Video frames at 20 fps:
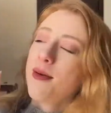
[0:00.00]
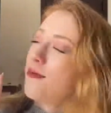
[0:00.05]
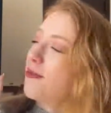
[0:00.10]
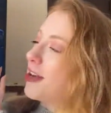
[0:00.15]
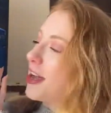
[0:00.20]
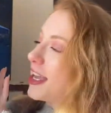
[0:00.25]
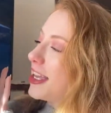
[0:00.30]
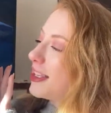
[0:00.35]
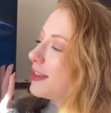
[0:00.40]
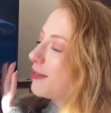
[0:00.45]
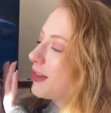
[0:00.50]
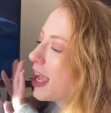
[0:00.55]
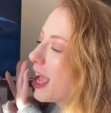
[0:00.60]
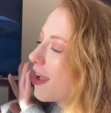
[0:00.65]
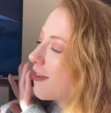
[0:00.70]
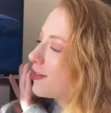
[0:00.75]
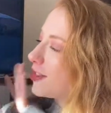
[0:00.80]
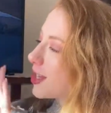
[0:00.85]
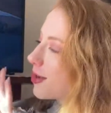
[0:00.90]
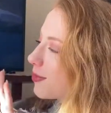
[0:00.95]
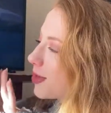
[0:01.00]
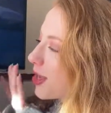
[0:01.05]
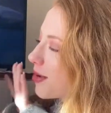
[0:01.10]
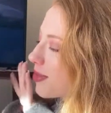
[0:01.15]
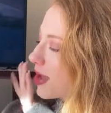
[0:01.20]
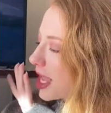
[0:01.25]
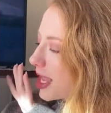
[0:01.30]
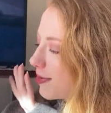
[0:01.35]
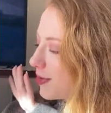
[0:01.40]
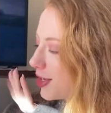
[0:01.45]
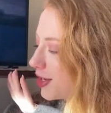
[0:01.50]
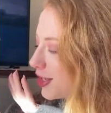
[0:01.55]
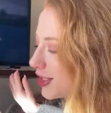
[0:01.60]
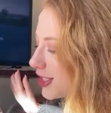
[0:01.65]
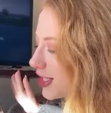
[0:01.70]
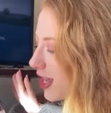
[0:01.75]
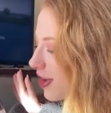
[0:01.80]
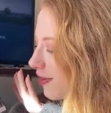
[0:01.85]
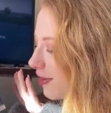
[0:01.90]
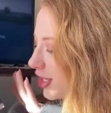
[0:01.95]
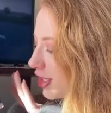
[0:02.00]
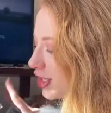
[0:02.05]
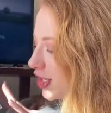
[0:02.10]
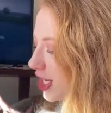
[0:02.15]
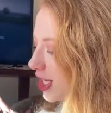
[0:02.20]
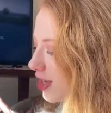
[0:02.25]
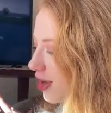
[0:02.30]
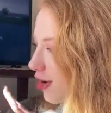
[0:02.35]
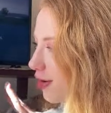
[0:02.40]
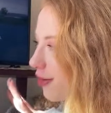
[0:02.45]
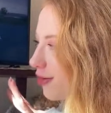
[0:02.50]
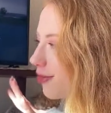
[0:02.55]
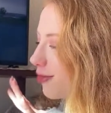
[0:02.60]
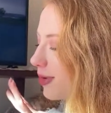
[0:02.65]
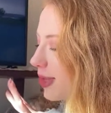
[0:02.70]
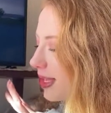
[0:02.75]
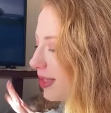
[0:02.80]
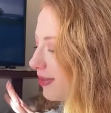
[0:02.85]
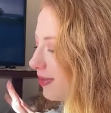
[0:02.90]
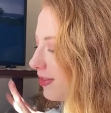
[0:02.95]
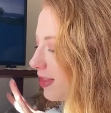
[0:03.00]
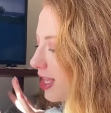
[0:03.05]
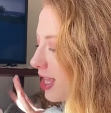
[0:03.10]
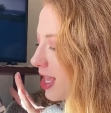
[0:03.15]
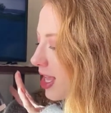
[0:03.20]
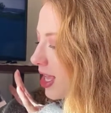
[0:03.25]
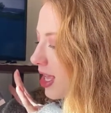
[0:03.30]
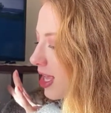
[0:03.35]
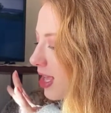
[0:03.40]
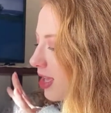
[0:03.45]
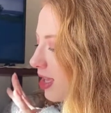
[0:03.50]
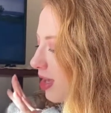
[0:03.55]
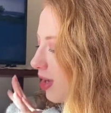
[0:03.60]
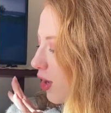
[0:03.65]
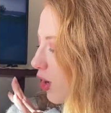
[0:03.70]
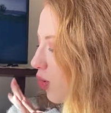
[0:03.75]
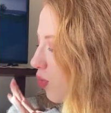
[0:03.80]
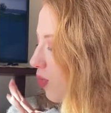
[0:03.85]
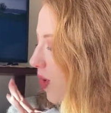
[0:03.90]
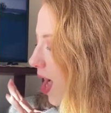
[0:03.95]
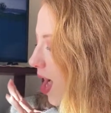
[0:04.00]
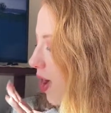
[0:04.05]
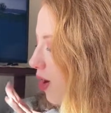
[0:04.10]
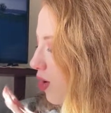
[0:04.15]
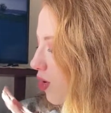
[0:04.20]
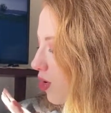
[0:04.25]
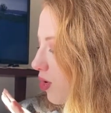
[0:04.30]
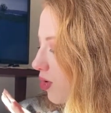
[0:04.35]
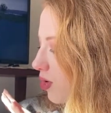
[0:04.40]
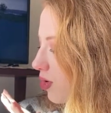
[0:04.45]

But we have Gemini by Amy Kristoff and Jay Kaufman. Oh, wow.